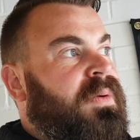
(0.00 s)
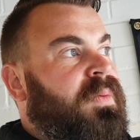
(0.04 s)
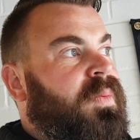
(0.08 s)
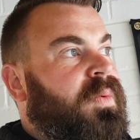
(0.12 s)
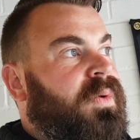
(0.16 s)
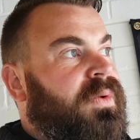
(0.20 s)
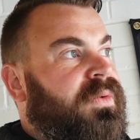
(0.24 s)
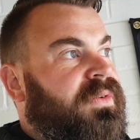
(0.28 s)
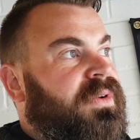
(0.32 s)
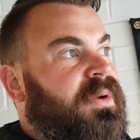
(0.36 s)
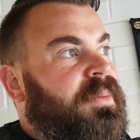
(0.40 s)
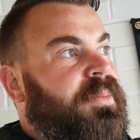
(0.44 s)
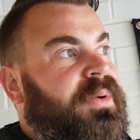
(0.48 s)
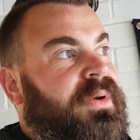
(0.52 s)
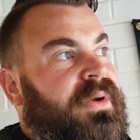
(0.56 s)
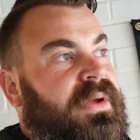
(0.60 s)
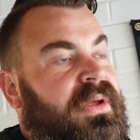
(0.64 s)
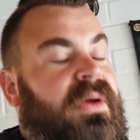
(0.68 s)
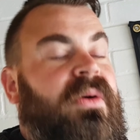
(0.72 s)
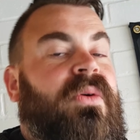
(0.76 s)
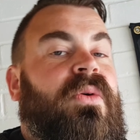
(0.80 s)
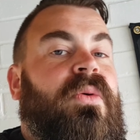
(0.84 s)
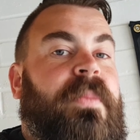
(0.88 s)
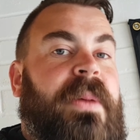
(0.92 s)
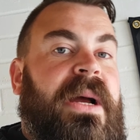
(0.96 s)
Once I put
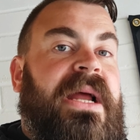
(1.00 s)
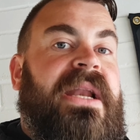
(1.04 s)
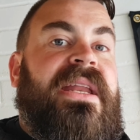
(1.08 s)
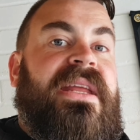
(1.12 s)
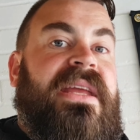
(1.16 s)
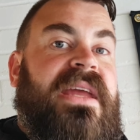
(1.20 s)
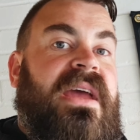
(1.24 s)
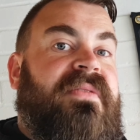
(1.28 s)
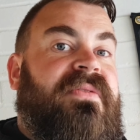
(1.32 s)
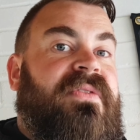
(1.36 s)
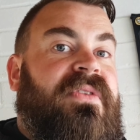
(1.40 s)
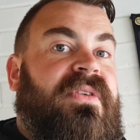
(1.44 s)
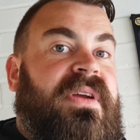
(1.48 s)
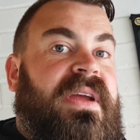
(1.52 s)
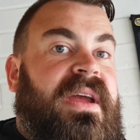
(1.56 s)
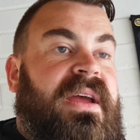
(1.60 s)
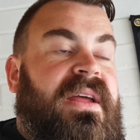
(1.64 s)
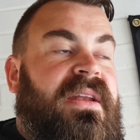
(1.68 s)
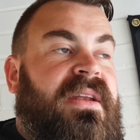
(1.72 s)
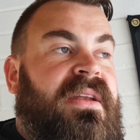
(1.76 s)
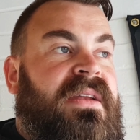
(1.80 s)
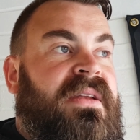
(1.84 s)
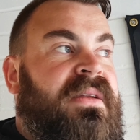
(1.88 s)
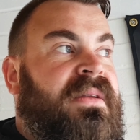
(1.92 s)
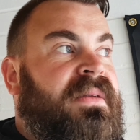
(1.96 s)
it all back together
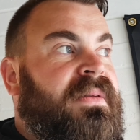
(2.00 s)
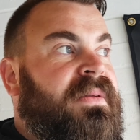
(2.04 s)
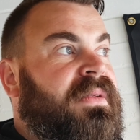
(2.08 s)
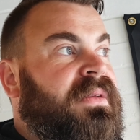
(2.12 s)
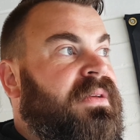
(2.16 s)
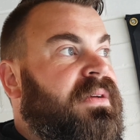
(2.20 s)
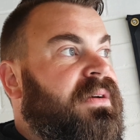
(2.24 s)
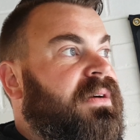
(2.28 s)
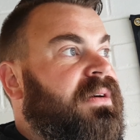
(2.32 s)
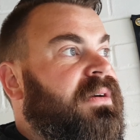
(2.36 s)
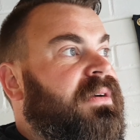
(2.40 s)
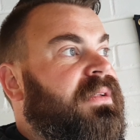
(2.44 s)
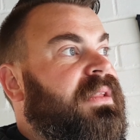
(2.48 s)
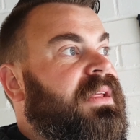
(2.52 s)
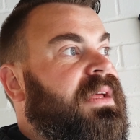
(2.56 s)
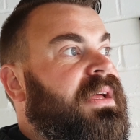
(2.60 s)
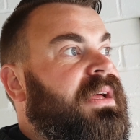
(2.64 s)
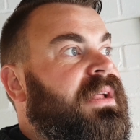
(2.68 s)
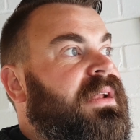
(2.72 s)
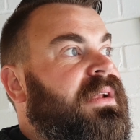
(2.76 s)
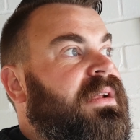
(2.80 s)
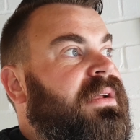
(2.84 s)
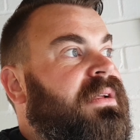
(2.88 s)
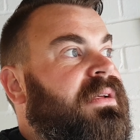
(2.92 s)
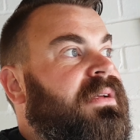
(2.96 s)
again, I
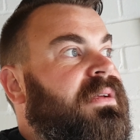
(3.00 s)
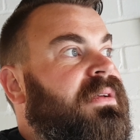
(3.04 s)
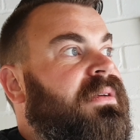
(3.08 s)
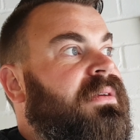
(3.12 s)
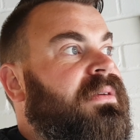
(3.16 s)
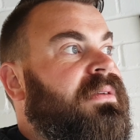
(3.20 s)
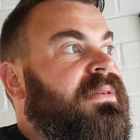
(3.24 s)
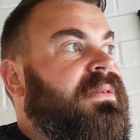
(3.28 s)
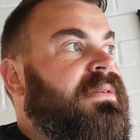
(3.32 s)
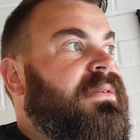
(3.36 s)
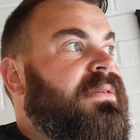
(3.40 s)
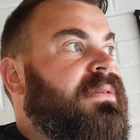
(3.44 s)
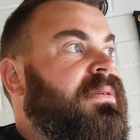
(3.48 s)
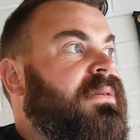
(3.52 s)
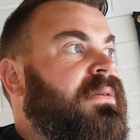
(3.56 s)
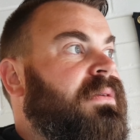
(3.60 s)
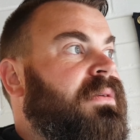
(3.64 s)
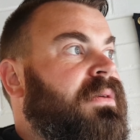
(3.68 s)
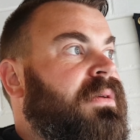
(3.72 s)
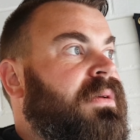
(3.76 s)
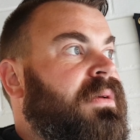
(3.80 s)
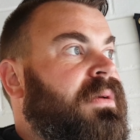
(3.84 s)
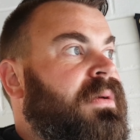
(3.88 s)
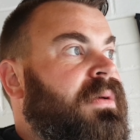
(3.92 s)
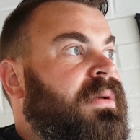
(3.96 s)
then
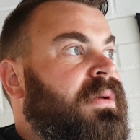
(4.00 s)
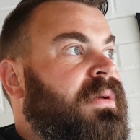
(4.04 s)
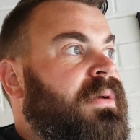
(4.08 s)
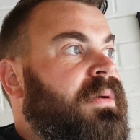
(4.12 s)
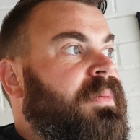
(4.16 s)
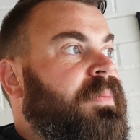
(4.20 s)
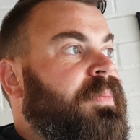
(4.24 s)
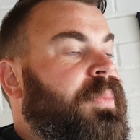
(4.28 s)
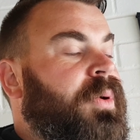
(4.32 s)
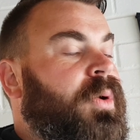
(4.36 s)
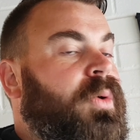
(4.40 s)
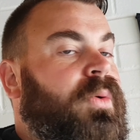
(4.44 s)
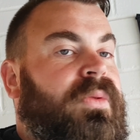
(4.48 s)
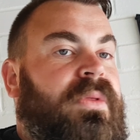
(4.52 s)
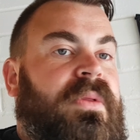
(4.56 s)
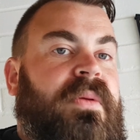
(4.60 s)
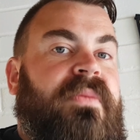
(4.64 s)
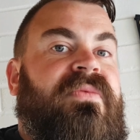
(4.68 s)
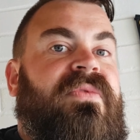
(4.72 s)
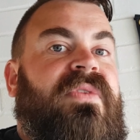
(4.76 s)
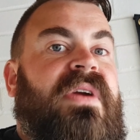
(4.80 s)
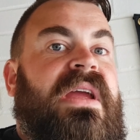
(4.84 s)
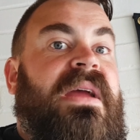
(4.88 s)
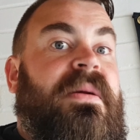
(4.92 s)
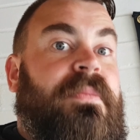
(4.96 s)
pulled the
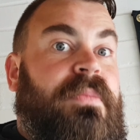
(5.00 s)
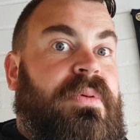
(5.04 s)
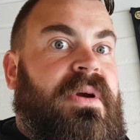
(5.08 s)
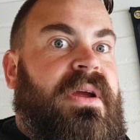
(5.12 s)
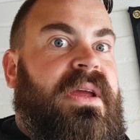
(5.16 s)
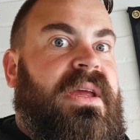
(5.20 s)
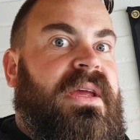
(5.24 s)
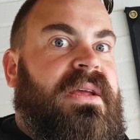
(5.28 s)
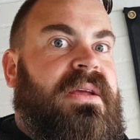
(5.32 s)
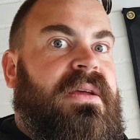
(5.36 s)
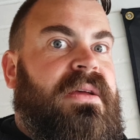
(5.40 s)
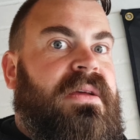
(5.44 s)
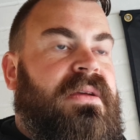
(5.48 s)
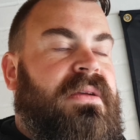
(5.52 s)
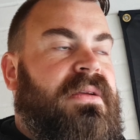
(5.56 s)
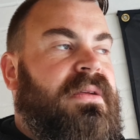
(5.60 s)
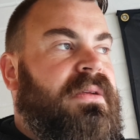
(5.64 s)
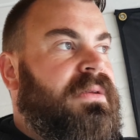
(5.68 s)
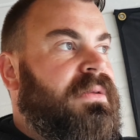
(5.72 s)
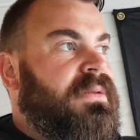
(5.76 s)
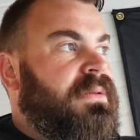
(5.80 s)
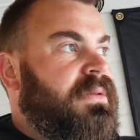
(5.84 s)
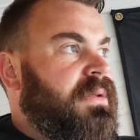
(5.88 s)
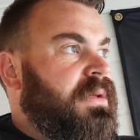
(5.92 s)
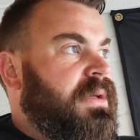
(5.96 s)
rear brake
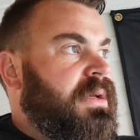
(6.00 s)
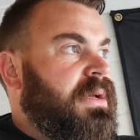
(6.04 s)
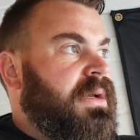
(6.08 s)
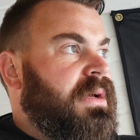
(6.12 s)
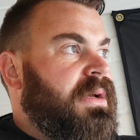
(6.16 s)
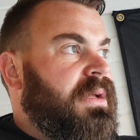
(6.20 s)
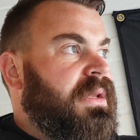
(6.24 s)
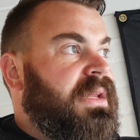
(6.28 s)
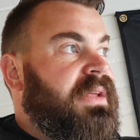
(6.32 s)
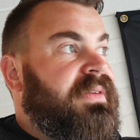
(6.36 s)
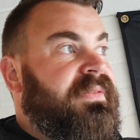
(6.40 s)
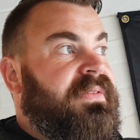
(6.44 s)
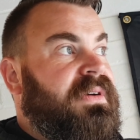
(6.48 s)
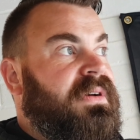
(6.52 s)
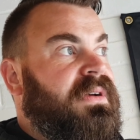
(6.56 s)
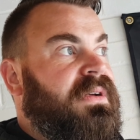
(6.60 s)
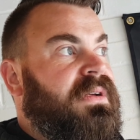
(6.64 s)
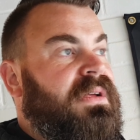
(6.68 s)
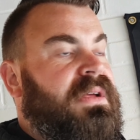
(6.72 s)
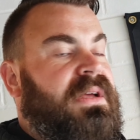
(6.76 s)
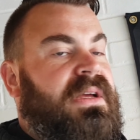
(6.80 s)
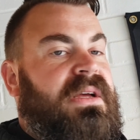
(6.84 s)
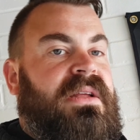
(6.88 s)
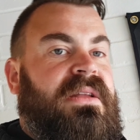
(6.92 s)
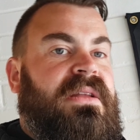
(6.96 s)

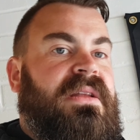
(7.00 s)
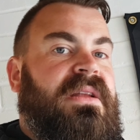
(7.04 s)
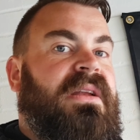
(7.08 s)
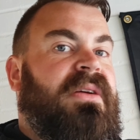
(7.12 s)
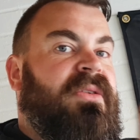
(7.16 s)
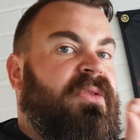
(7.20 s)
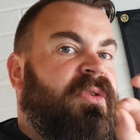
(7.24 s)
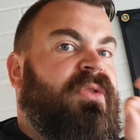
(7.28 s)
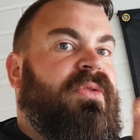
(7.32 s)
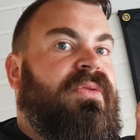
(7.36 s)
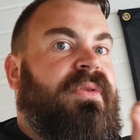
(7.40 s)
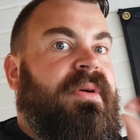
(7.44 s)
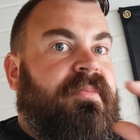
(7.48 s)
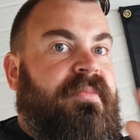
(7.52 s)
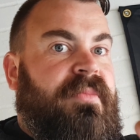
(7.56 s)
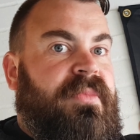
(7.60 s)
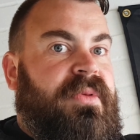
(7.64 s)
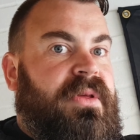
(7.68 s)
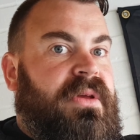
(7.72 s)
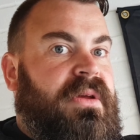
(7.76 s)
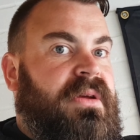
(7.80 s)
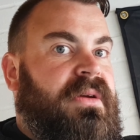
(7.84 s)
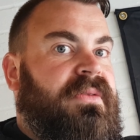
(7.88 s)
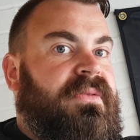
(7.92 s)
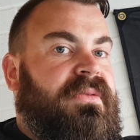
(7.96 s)
lever, and the little crimp
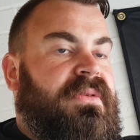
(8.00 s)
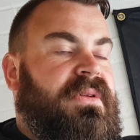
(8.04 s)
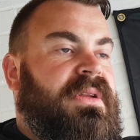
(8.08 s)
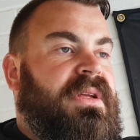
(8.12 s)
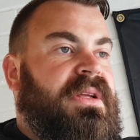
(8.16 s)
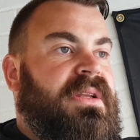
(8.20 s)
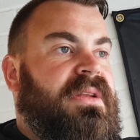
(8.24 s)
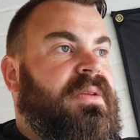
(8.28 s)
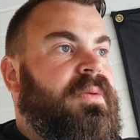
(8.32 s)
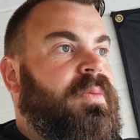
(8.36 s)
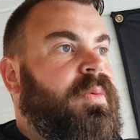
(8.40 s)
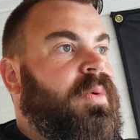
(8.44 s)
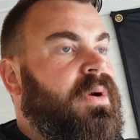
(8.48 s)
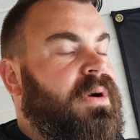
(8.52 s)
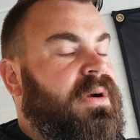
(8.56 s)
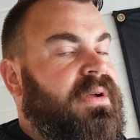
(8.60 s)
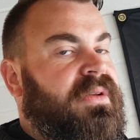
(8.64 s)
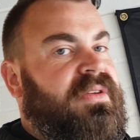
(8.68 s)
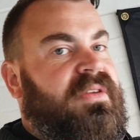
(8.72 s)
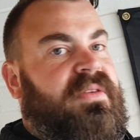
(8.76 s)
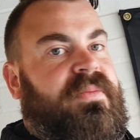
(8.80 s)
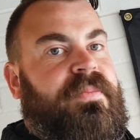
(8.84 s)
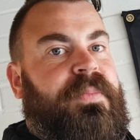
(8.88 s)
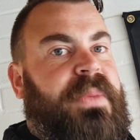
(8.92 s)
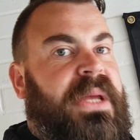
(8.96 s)
that goes on the end of the wire
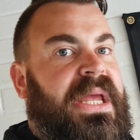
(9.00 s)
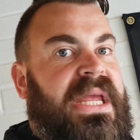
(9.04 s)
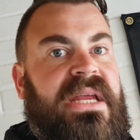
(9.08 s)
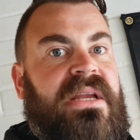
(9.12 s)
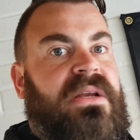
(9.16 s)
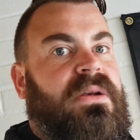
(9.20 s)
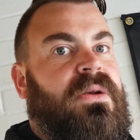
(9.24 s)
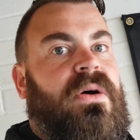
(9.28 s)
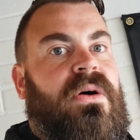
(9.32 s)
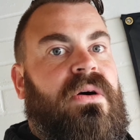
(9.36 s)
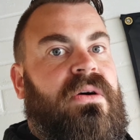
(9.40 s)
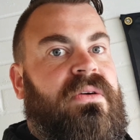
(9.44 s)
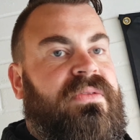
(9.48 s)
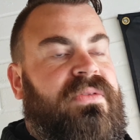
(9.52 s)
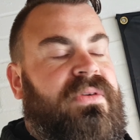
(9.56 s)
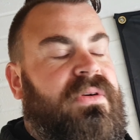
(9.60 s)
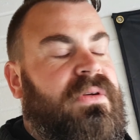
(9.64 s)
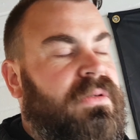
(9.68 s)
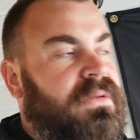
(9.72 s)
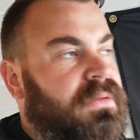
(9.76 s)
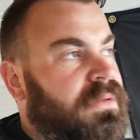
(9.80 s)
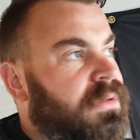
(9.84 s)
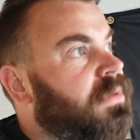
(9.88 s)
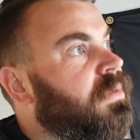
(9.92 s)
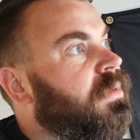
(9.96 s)
just pinged off.
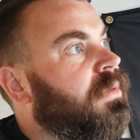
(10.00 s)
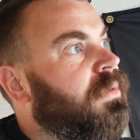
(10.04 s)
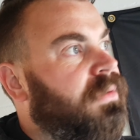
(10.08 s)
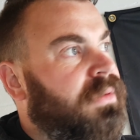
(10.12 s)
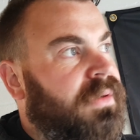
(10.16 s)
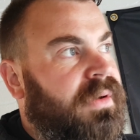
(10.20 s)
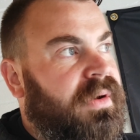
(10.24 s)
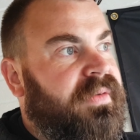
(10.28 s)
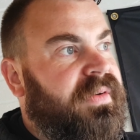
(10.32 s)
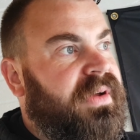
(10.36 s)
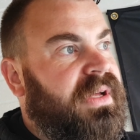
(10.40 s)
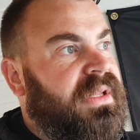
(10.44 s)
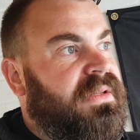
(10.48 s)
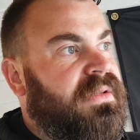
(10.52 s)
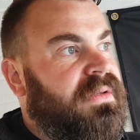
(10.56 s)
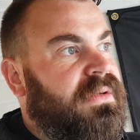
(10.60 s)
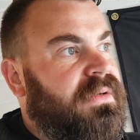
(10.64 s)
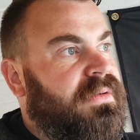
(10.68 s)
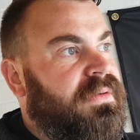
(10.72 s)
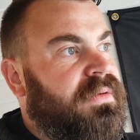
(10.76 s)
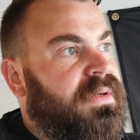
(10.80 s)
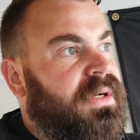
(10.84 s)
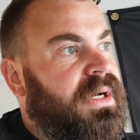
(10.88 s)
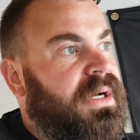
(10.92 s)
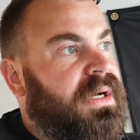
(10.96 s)
So I've had
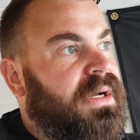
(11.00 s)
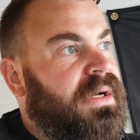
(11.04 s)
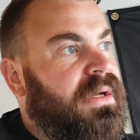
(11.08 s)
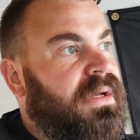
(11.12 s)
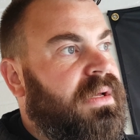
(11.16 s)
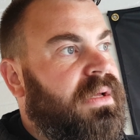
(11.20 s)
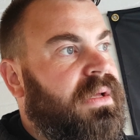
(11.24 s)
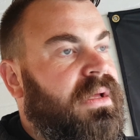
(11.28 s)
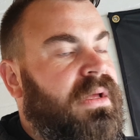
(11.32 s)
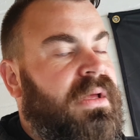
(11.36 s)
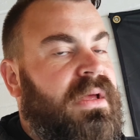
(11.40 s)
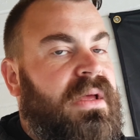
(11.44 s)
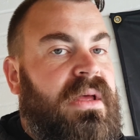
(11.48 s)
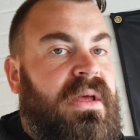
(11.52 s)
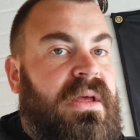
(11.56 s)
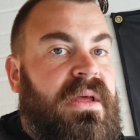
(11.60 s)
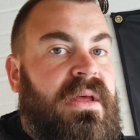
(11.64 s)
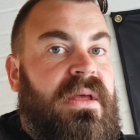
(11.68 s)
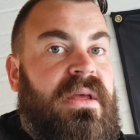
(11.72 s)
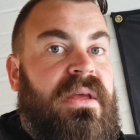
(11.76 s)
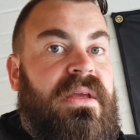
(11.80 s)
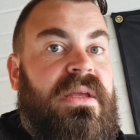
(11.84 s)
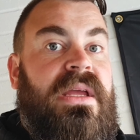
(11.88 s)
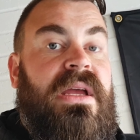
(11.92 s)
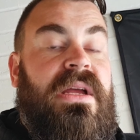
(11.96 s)
to
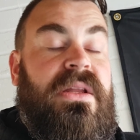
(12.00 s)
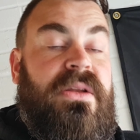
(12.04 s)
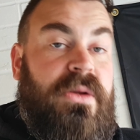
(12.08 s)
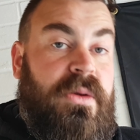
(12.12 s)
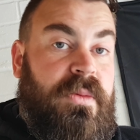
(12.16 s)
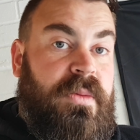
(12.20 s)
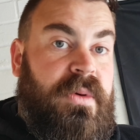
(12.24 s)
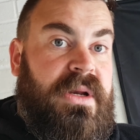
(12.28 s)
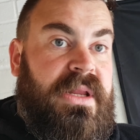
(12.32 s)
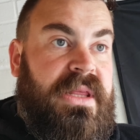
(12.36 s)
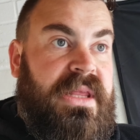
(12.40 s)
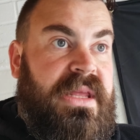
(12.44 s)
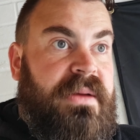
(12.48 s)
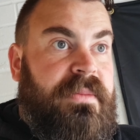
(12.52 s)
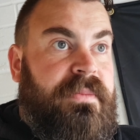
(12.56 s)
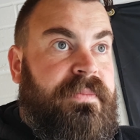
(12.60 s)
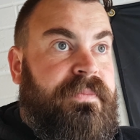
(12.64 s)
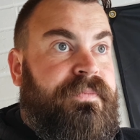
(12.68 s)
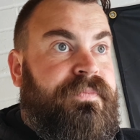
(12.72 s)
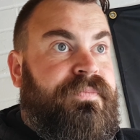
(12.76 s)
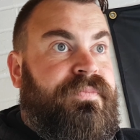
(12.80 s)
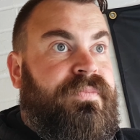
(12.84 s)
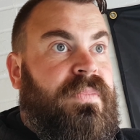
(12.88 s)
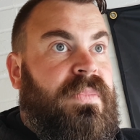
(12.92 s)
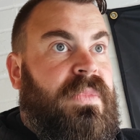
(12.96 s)
get a new one of
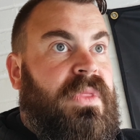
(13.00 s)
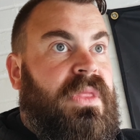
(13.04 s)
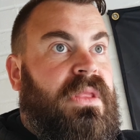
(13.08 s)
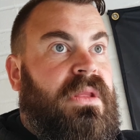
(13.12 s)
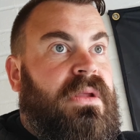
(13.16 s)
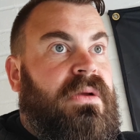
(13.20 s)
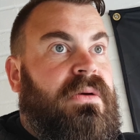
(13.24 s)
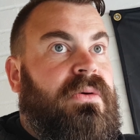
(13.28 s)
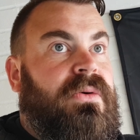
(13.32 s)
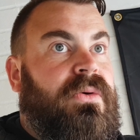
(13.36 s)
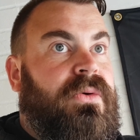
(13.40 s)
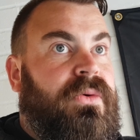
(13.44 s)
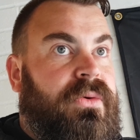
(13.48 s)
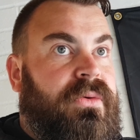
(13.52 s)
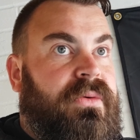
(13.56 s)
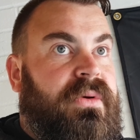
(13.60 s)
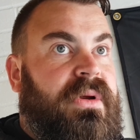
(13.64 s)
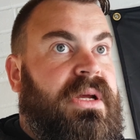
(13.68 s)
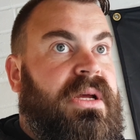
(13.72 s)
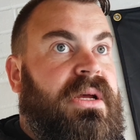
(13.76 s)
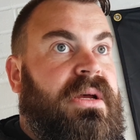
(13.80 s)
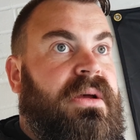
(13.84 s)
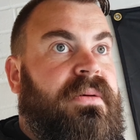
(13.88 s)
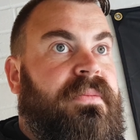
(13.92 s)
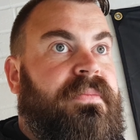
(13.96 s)
them, order
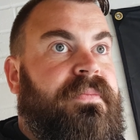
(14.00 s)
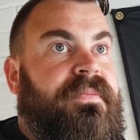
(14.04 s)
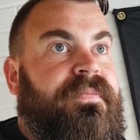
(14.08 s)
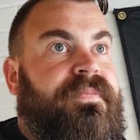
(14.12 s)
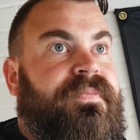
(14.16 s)
it,